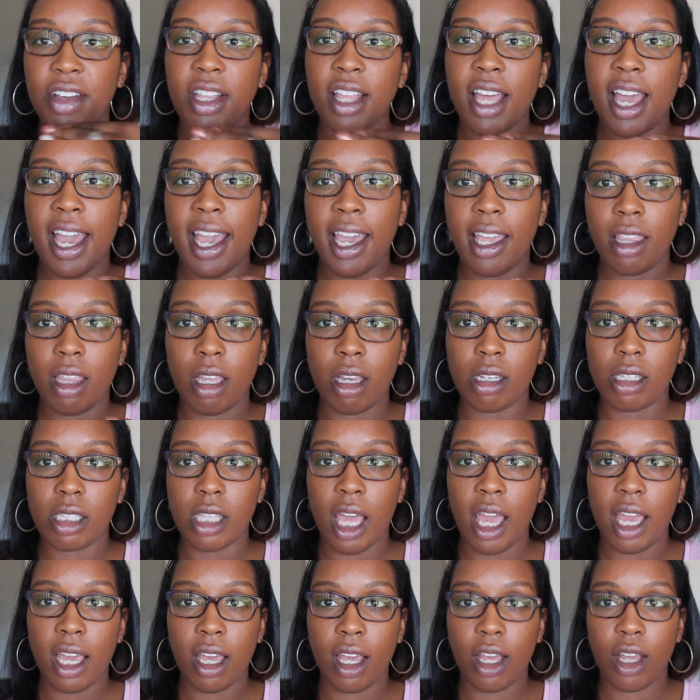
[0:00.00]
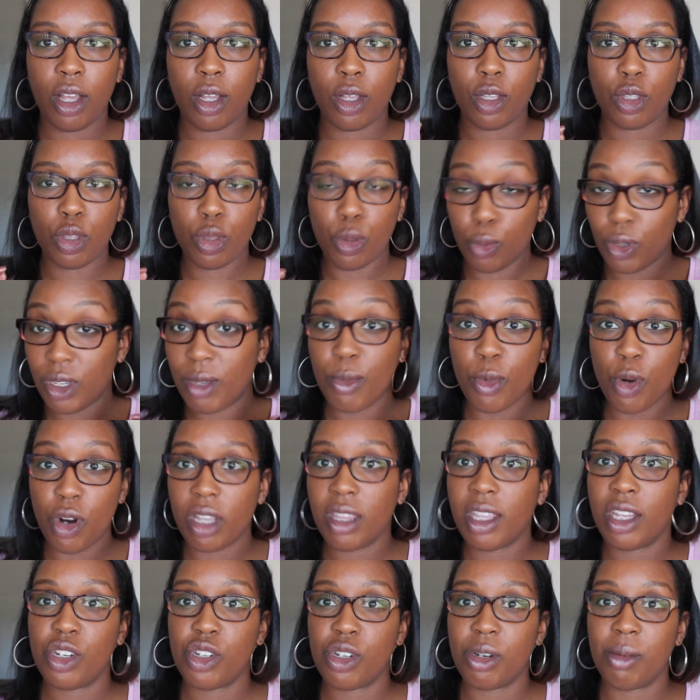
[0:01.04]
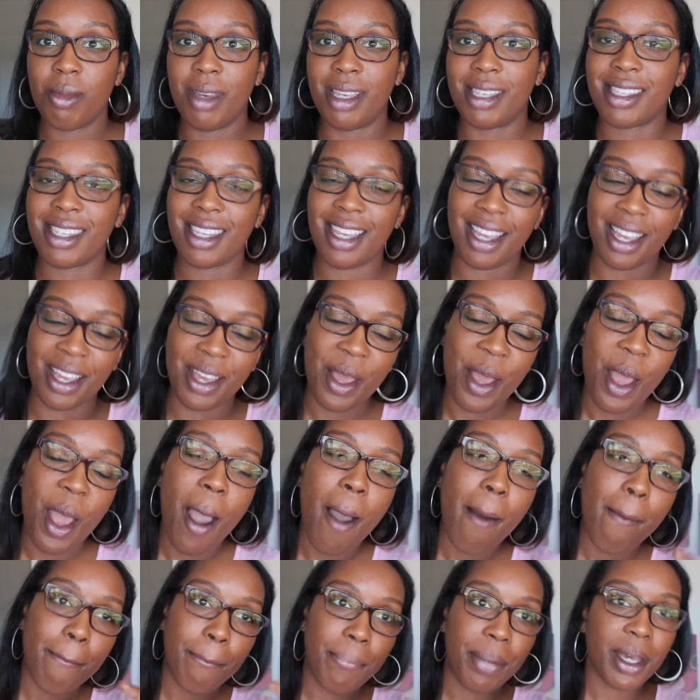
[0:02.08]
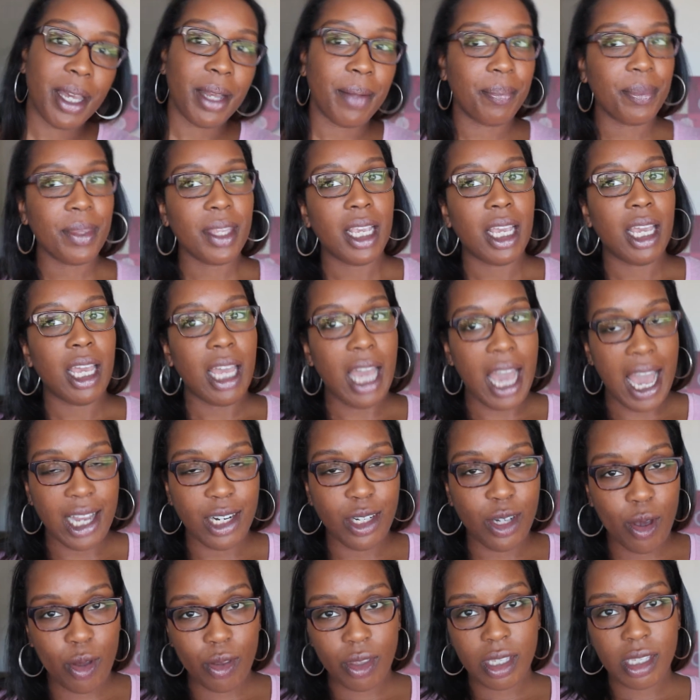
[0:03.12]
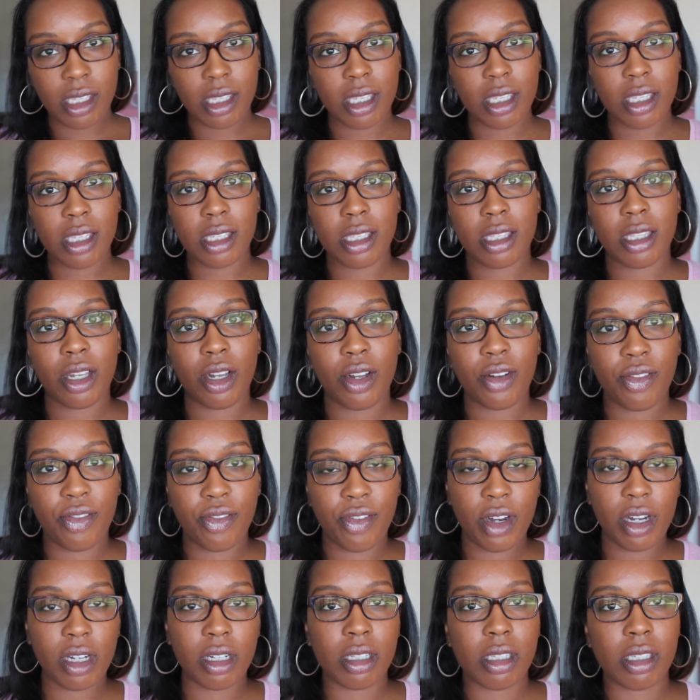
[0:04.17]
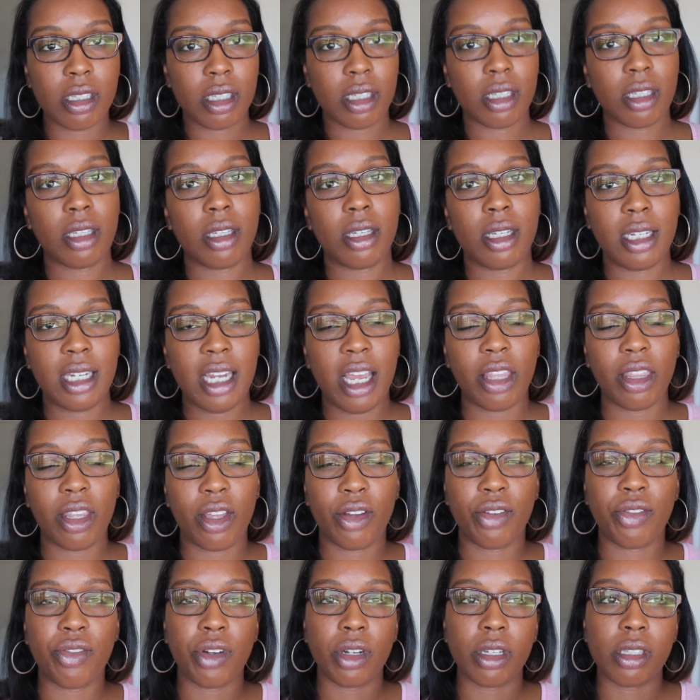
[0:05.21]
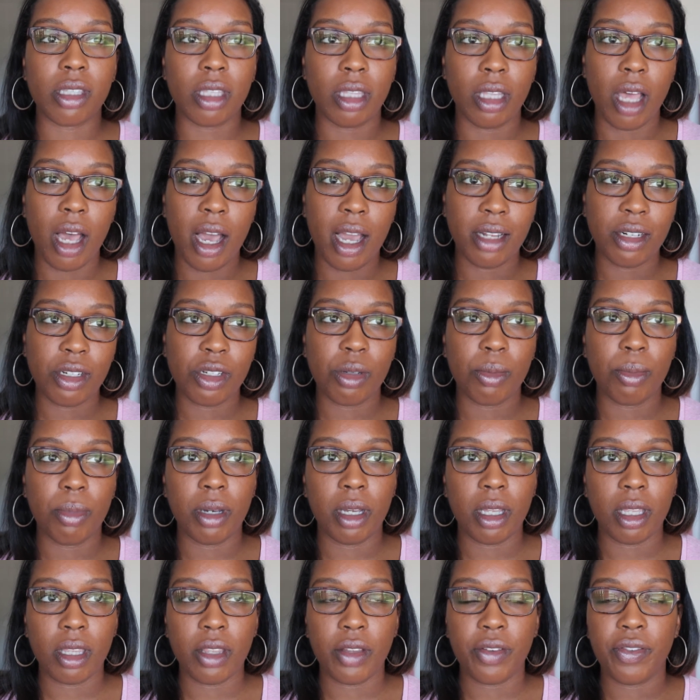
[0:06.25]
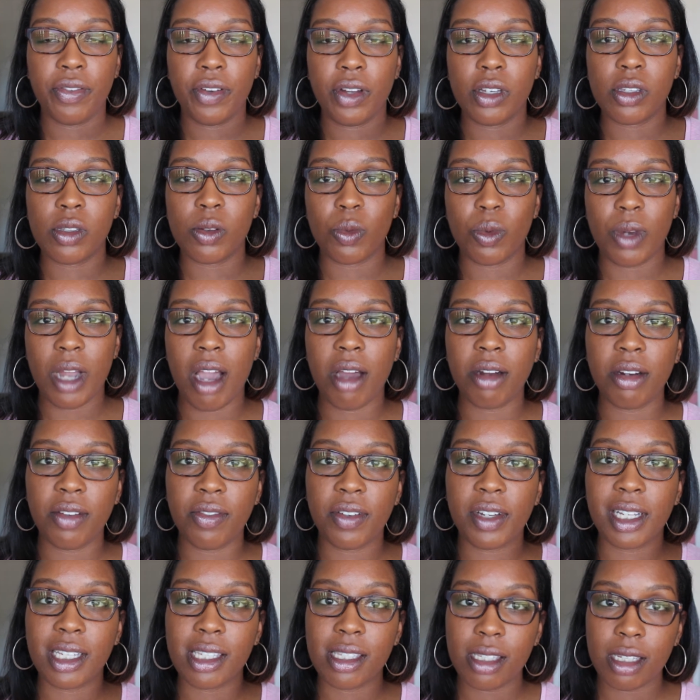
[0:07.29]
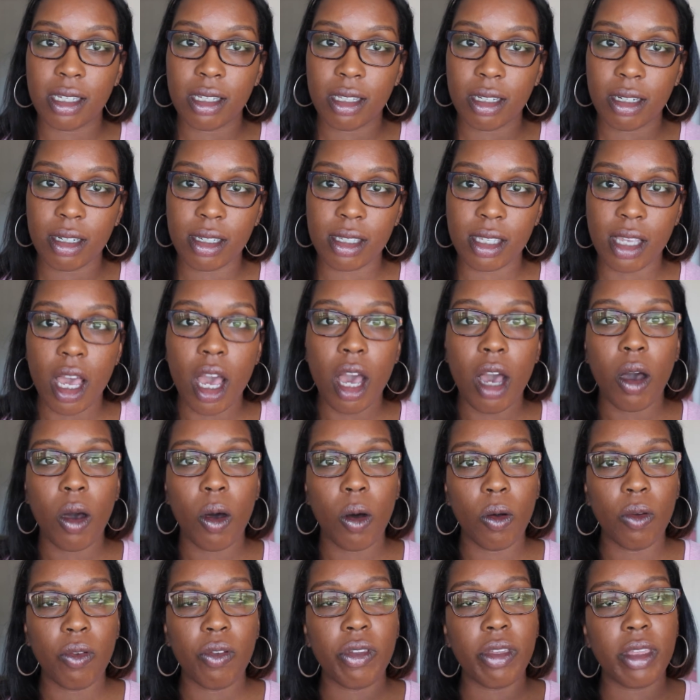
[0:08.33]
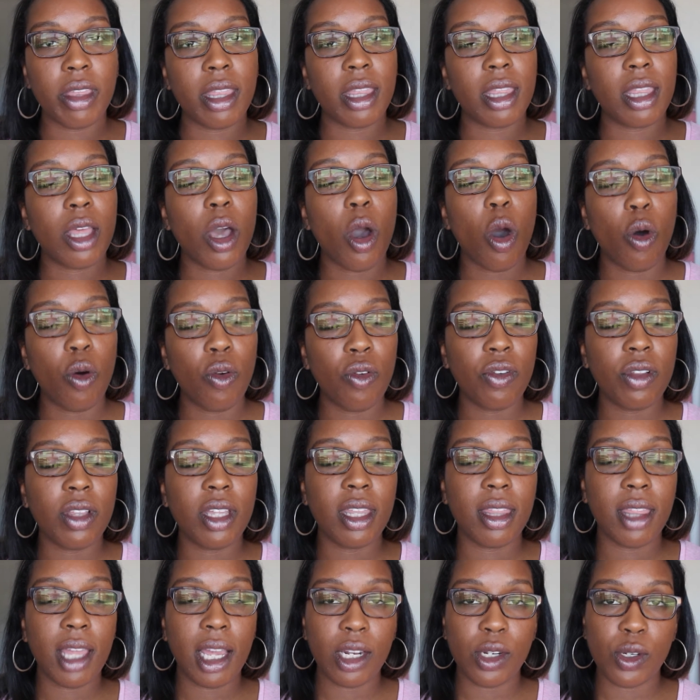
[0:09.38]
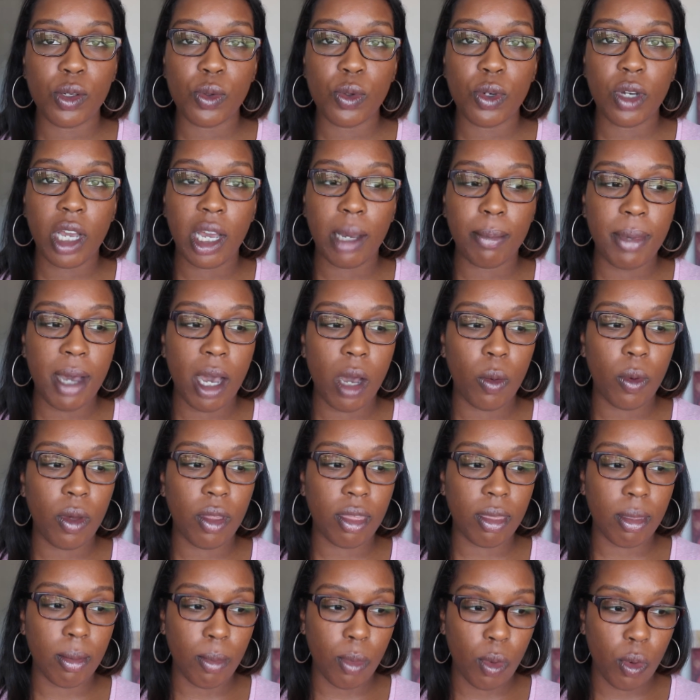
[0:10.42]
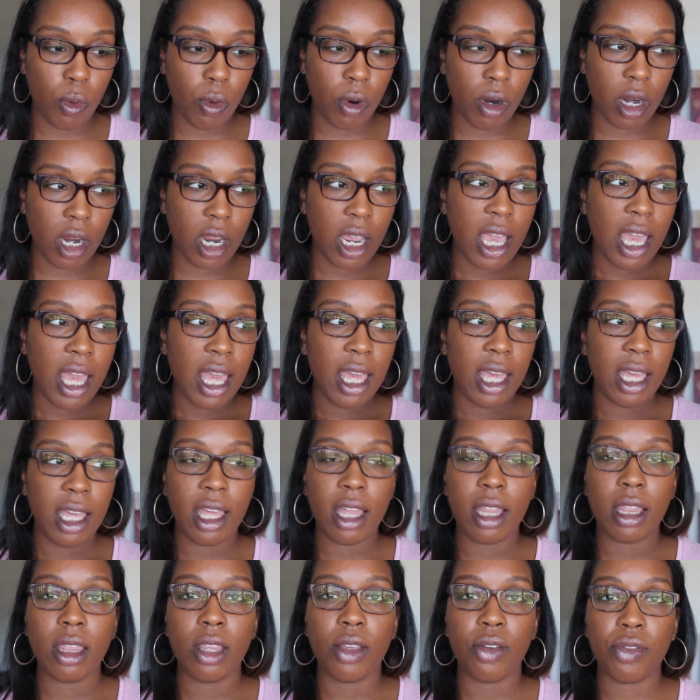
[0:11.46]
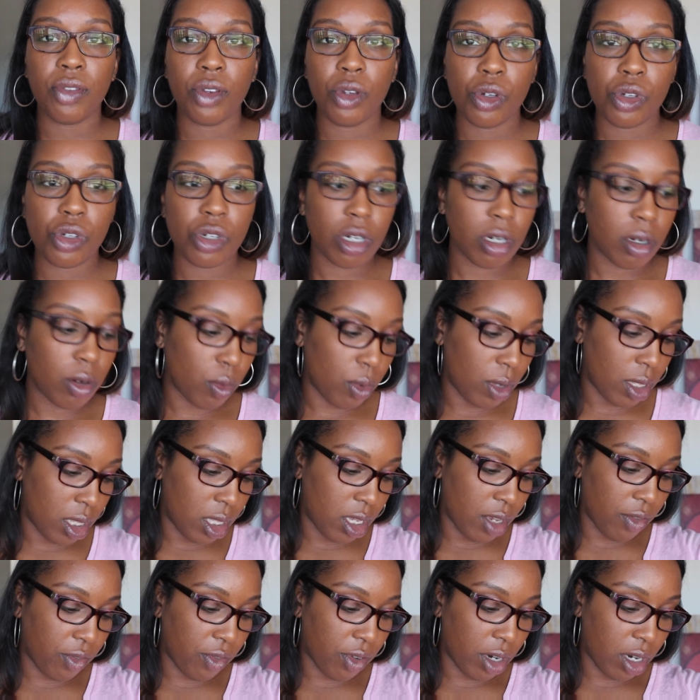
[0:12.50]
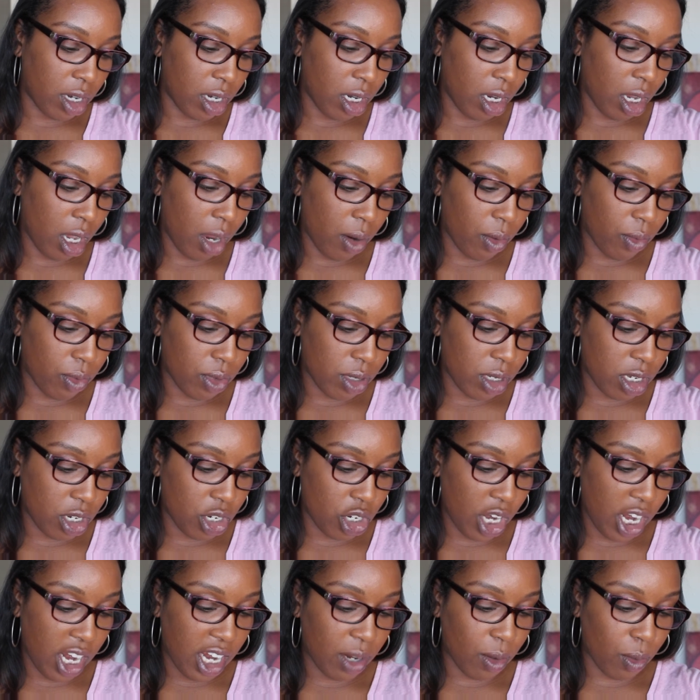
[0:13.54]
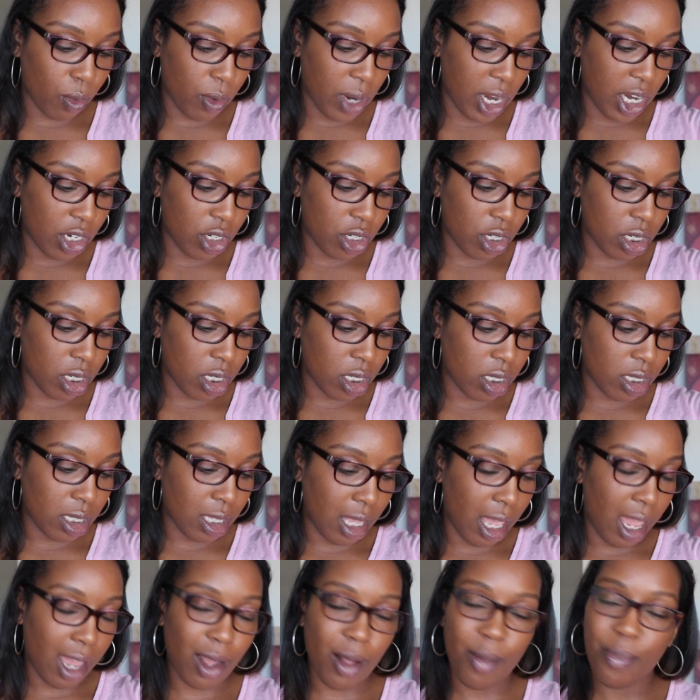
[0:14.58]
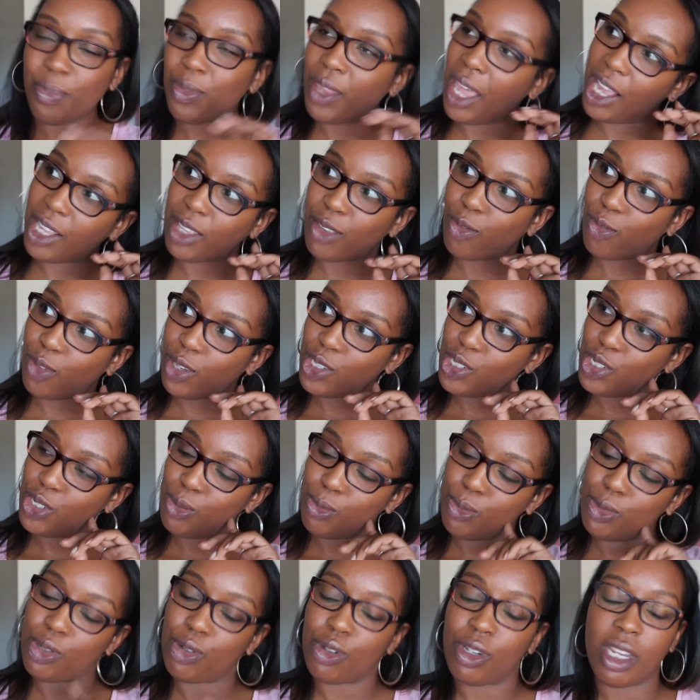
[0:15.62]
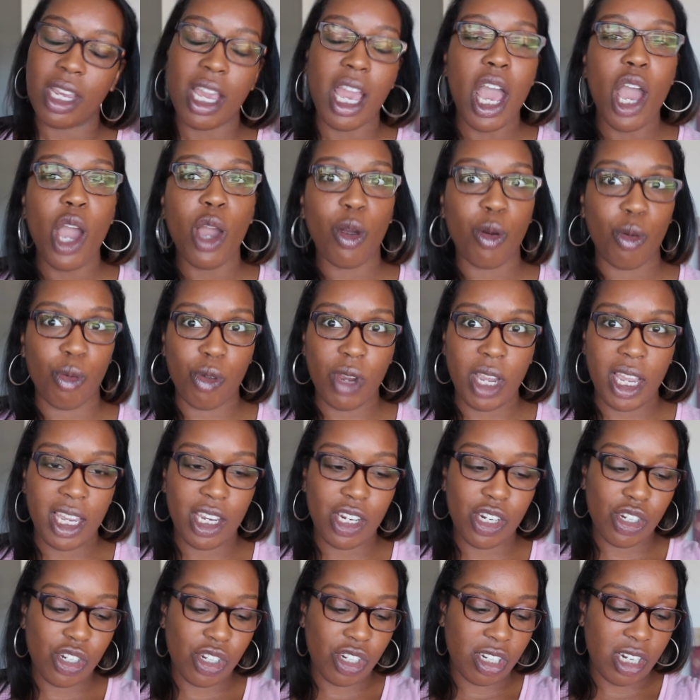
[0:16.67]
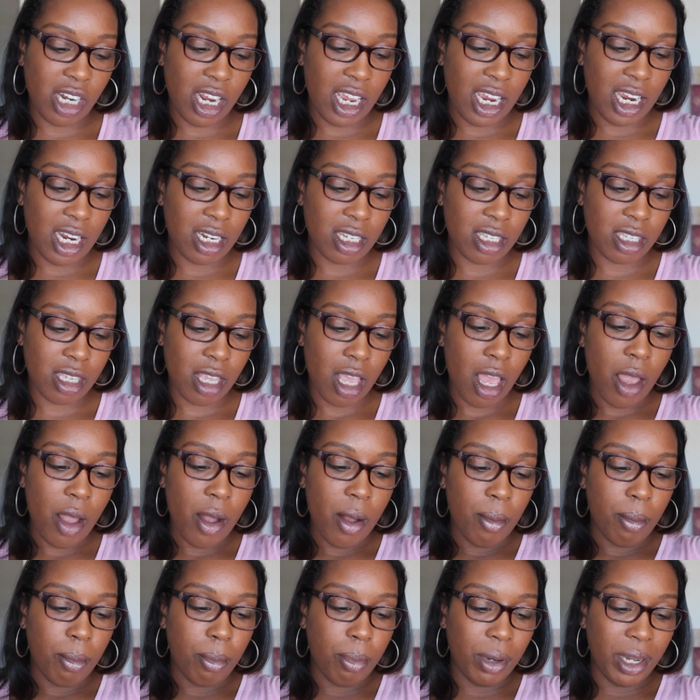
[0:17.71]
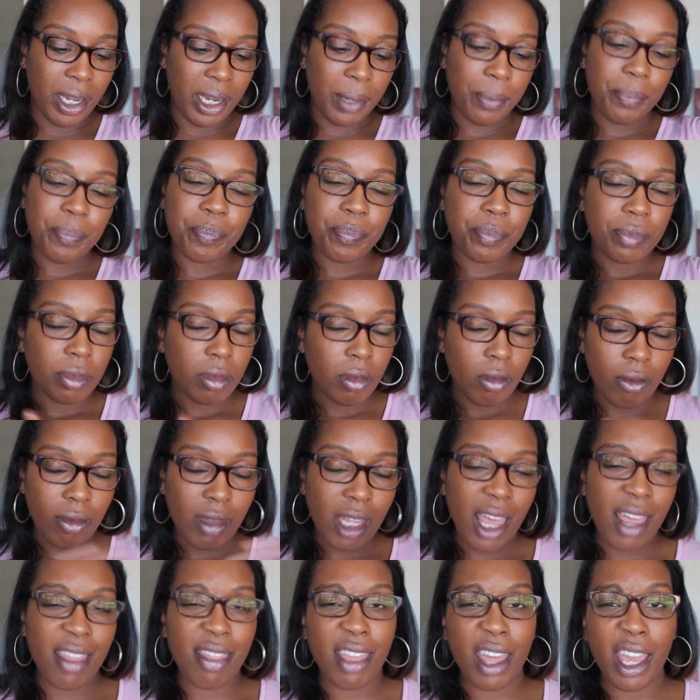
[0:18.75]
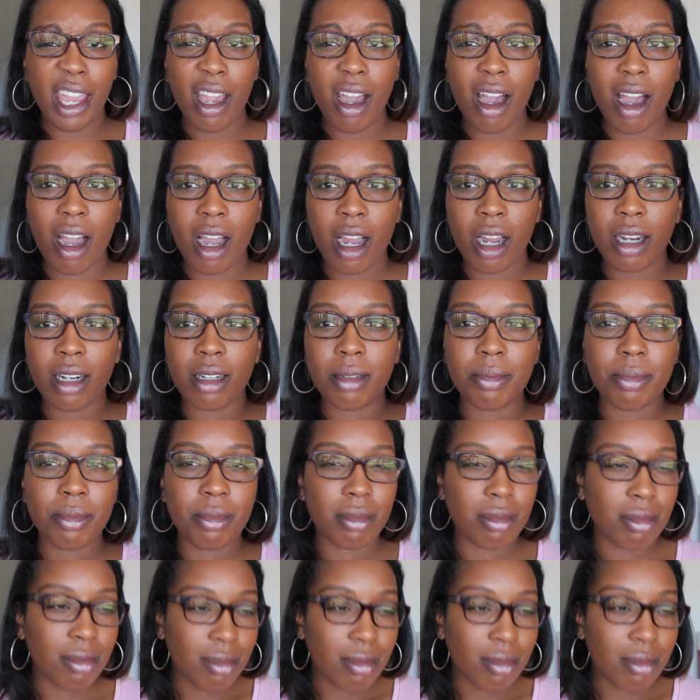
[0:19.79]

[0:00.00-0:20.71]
feel like there's like 3 more that you're missing, but I know this is their first, not their first launch, but their first round of concealers. Hopefully they do come out with more in the future with different shade ranges, like the Fenty Beauty range shades. But I